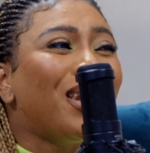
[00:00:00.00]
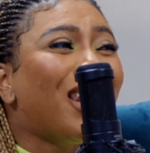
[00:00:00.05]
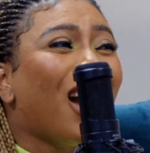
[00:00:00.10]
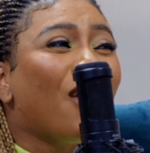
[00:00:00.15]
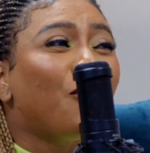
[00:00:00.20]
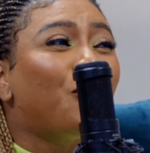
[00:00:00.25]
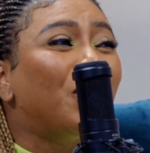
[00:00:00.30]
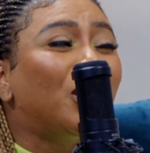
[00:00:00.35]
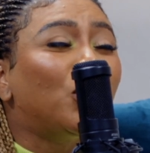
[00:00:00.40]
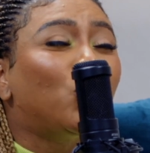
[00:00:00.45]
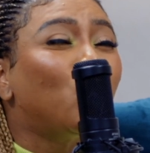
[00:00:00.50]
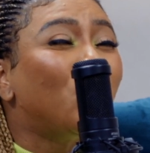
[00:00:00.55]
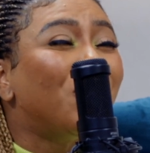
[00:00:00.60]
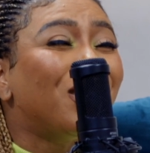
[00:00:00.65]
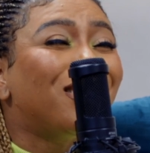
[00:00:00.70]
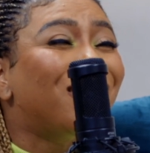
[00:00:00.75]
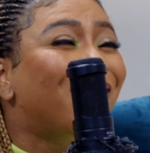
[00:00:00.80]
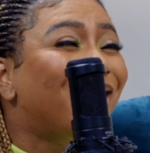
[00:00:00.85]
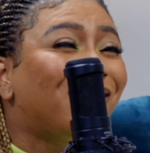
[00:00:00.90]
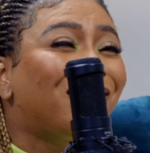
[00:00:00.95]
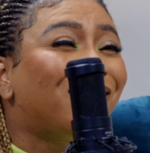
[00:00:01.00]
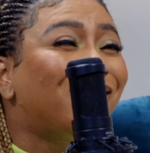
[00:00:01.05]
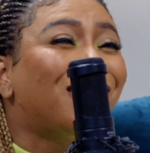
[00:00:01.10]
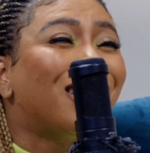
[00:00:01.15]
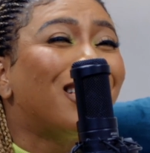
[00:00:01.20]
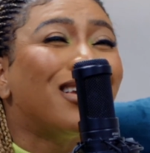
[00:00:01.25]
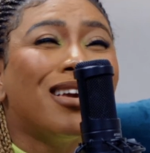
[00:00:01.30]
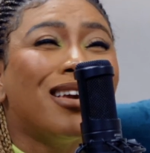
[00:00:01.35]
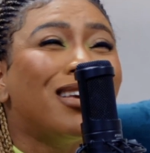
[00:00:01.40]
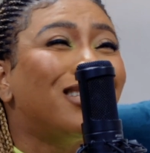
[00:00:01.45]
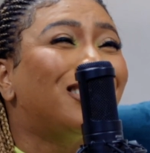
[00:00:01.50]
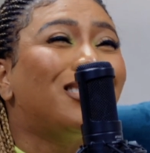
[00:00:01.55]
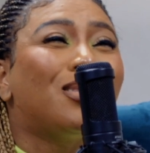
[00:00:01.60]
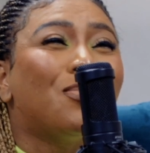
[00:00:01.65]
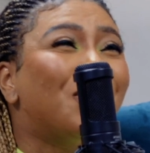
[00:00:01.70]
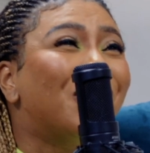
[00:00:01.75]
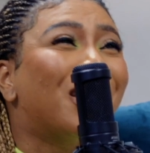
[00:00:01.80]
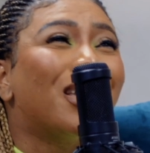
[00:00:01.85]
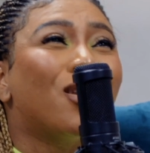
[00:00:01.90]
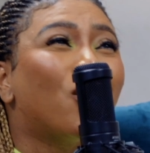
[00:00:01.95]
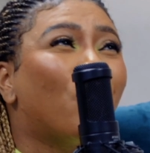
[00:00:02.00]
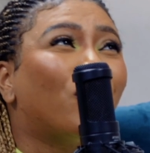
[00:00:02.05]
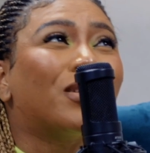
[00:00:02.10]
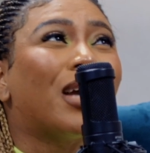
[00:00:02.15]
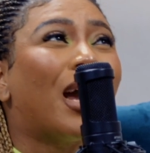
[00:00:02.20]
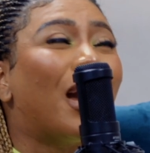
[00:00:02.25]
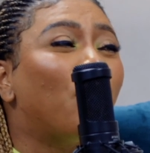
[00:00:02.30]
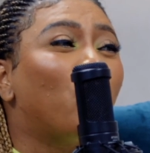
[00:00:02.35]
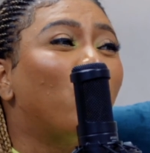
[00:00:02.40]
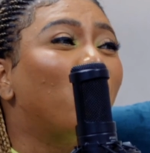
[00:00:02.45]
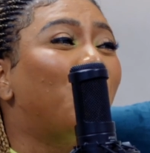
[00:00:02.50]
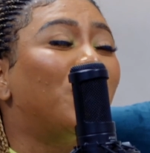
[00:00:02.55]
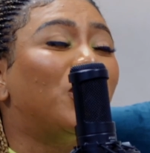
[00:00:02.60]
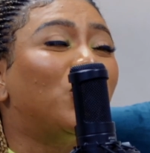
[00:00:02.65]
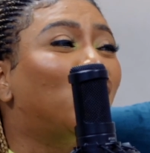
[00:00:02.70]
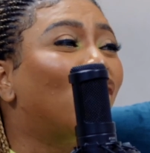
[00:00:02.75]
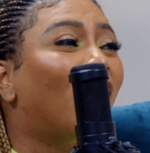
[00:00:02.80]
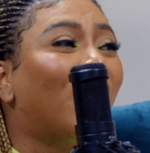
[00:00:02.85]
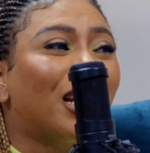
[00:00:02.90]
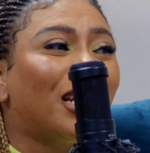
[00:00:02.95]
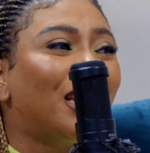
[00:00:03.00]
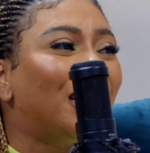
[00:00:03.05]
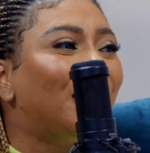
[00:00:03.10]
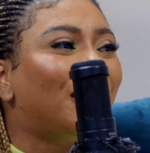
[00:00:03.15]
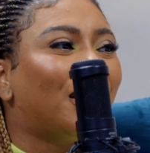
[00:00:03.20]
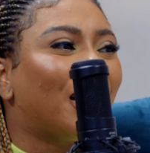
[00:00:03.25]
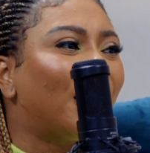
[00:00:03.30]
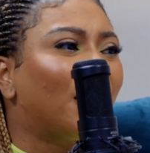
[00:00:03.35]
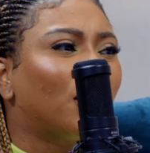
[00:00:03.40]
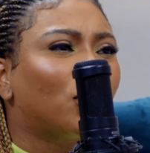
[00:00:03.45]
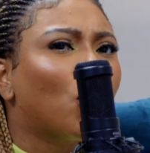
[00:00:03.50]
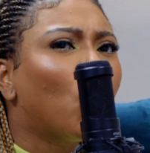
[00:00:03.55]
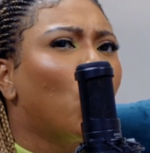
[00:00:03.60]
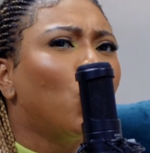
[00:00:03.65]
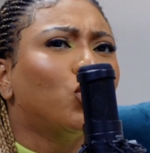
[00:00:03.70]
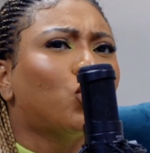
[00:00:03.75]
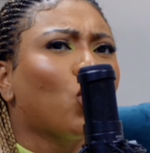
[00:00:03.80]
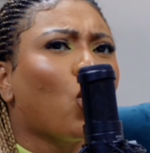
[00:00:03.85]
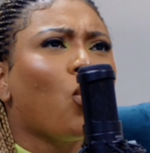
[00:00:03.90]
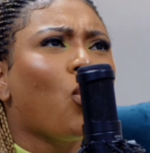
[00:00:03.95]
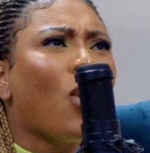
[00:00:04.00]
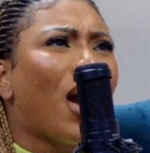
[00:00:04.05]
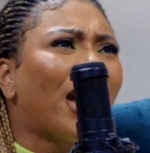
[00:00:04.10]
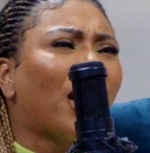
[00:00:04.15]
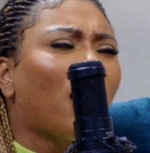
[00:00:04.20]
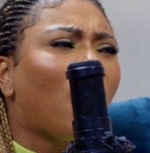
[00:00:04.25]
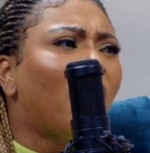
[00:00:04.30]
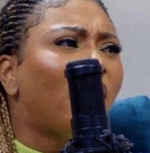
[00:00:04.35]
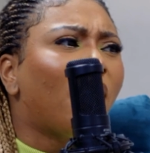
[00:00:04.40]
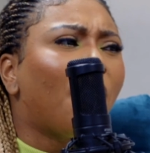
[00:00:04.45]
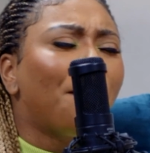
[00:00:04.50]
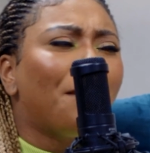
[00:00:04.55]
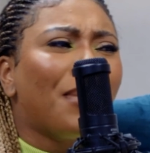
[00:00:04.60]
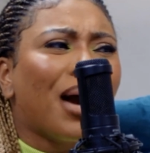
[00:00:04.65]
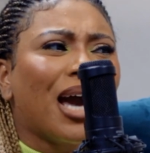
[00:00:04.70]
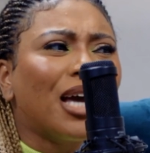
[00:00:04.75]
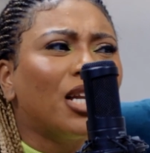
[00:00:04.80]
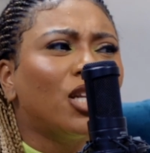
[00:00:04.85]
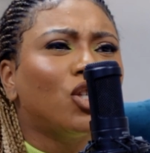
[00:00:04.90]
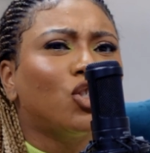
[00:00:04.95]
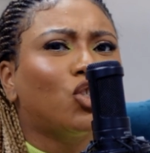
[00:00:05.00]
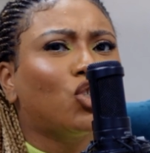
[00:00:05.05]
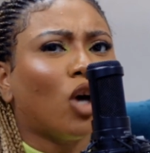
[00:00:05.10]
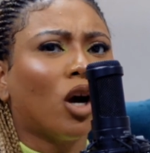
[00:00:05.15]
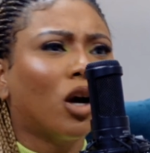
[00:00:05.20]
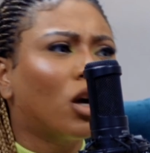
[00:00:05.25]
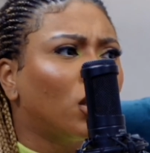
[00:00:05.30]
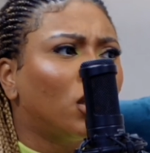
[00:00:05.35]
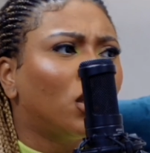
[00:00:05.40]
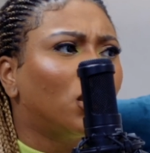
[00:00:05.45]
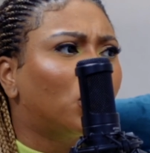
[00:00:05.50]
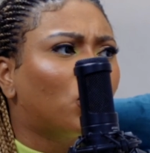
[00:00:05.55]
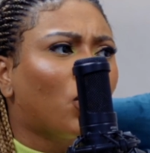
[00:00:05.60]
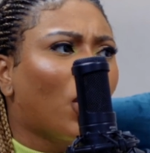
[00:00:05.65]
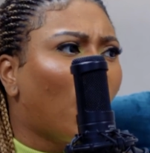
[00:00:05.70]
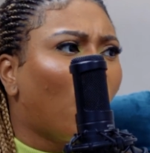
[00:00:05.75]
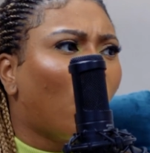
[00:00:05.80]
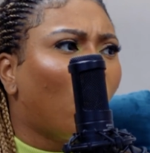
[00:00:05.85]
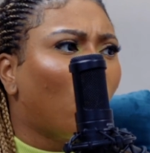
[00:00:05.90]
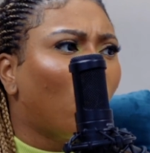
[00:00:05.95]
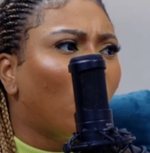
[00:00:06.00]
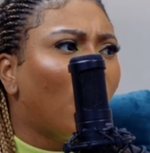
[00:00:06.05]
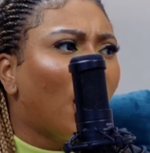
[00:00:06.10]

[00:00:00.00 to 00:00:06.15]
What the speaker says: Women have been doing this since the beginning of time. We've been juggling things. Yeah. So why can't a man juggle as well?